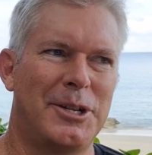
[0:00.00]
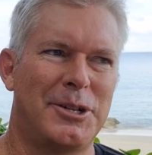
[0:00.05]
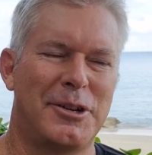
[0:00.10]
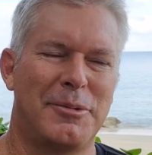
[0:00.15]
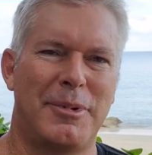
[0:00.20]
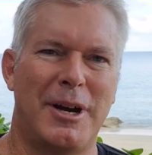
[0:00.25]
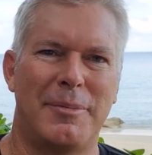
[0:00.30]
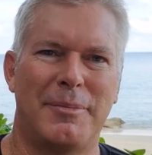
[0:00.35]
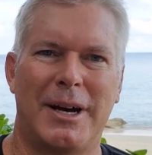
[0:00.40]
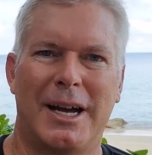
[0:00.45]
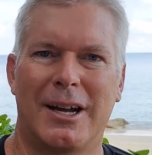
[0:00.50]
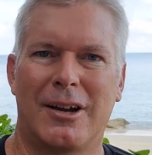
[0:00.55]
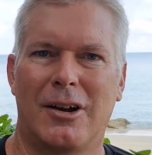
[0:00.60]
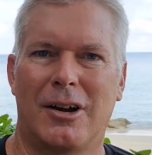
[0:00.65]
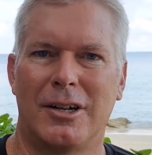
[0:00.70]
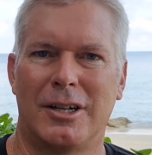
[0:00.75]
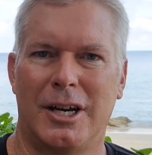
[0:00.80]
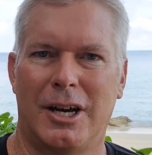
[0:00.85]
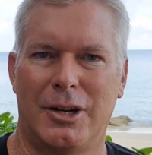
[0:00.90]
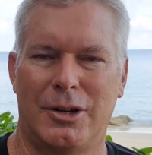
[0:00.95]
history about my
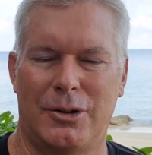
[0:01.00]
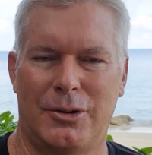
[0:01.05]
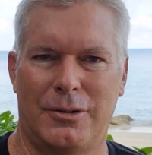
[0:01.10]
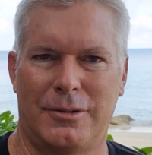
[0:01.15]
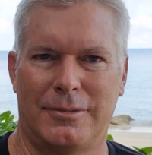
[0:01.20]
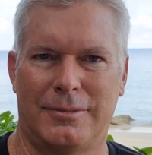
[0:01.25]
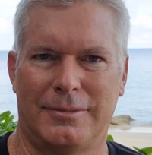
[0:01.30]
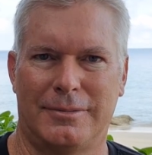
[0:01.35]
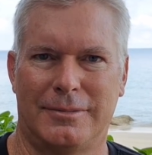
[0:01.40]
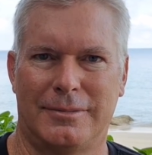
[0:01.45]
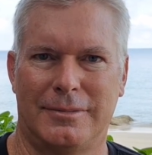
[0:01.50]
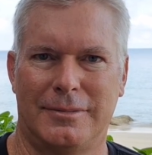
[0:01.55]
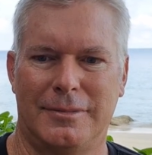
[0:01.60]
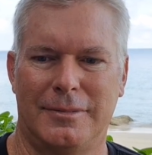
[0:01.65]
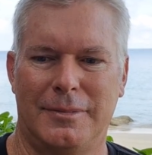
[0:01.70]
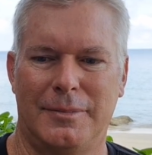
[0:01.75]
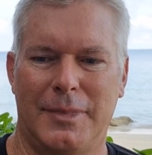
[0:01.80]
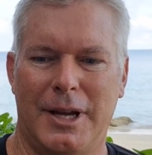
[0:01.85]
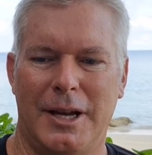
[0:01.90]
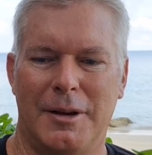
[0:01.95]
Cardano
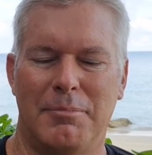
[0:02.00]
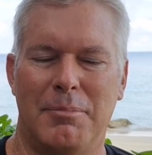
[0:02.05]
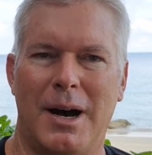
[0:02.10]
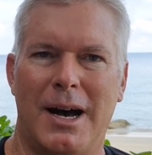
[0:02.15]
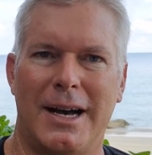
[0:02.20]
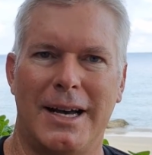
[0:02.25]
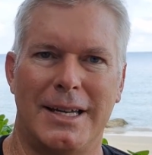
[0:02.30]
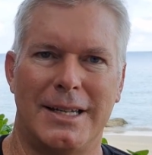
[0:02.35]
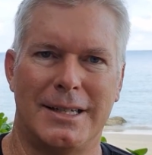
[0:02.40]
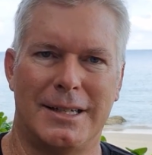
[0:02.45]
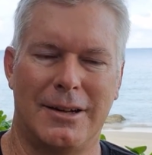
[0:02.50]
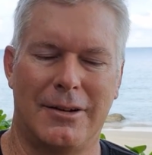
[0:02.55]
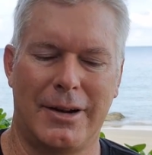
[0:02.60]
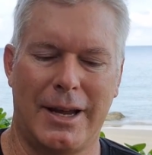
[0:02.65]
buys.